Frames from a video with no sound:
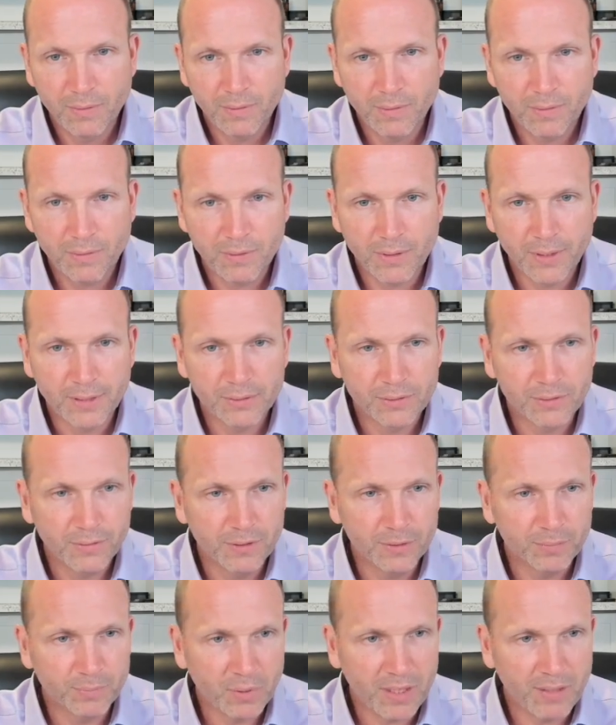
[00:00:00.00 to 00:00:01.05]
All right, so
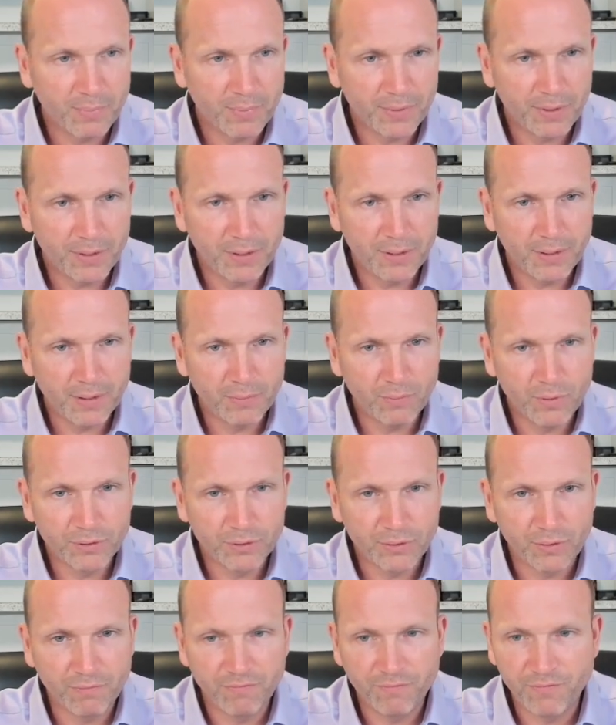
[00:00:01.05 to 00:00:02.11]
this property was
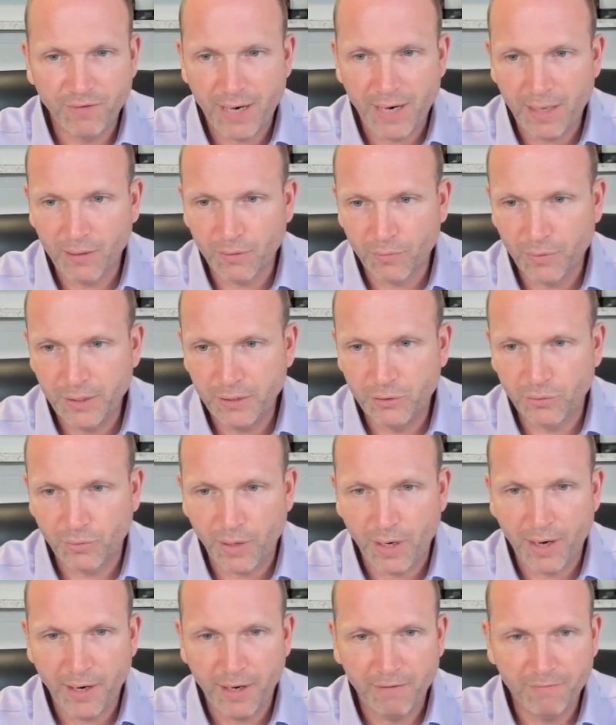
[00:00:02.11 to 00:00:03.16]
on Valerie
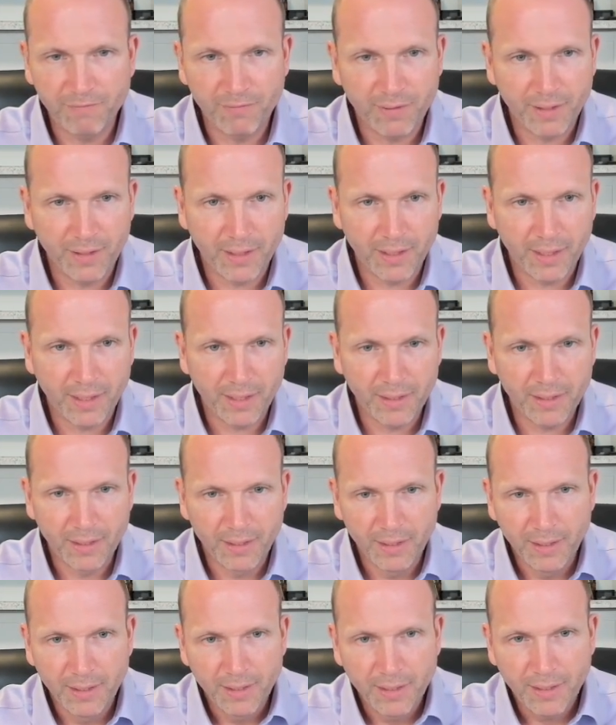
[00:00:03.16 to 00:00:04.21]
Drive, and I
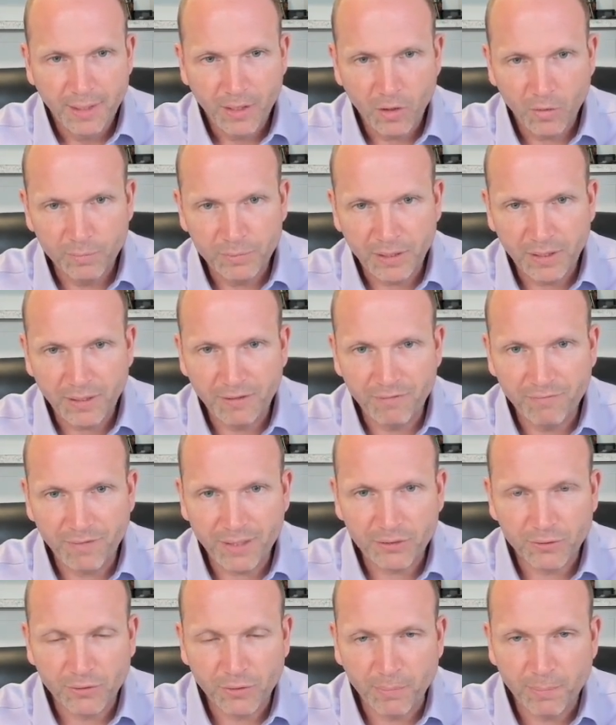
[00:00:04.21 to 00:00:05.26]
helped an
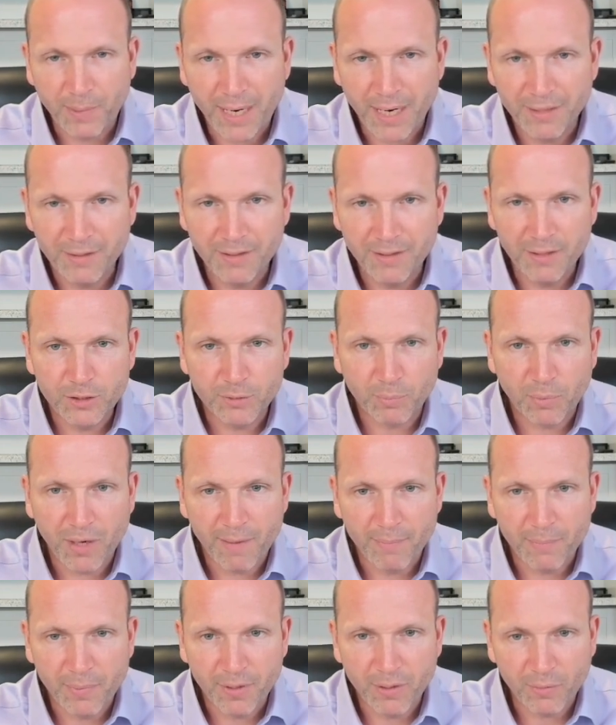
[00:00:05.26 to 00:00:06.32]
investor buy this
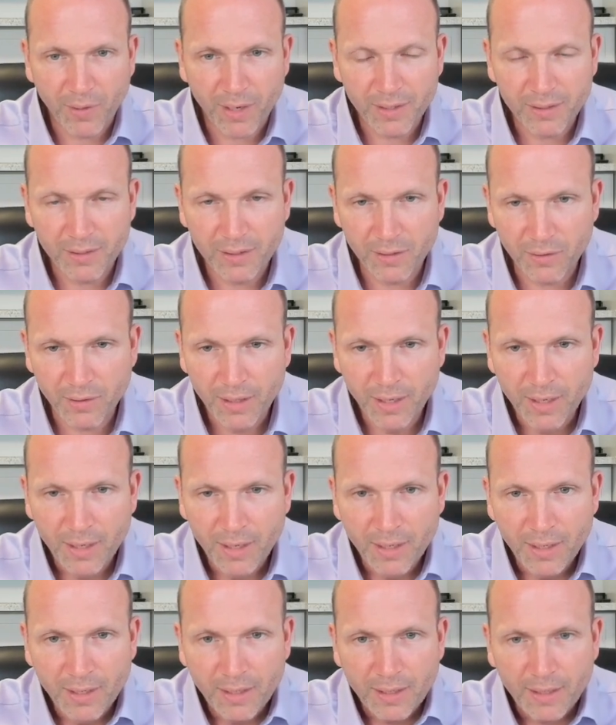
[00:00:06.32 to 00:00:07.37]
property right here.
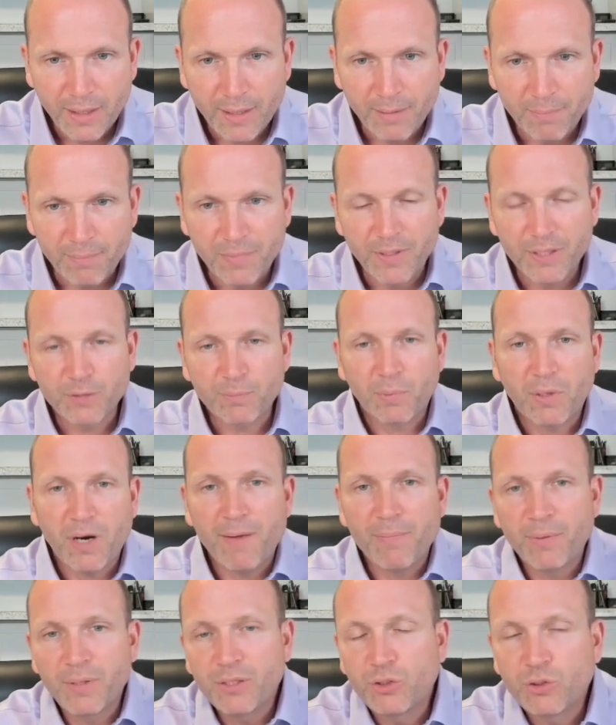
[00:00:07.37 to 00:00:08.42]
This
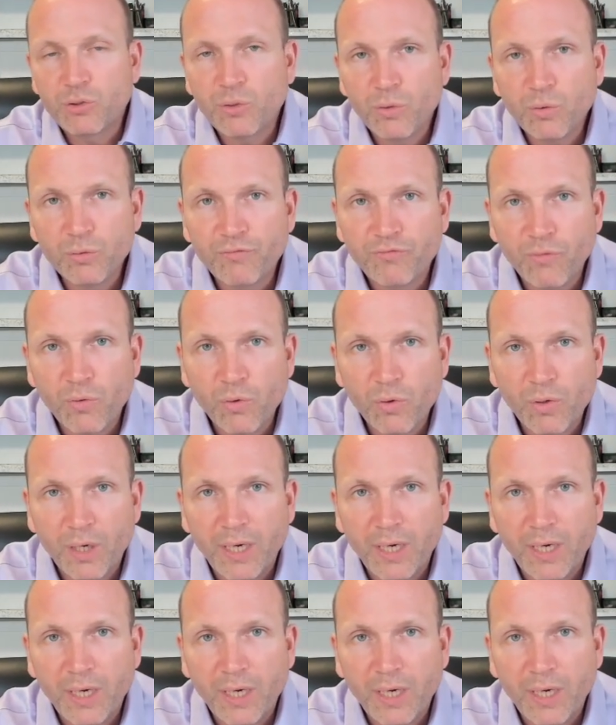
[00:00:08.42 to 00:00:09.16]
property sold for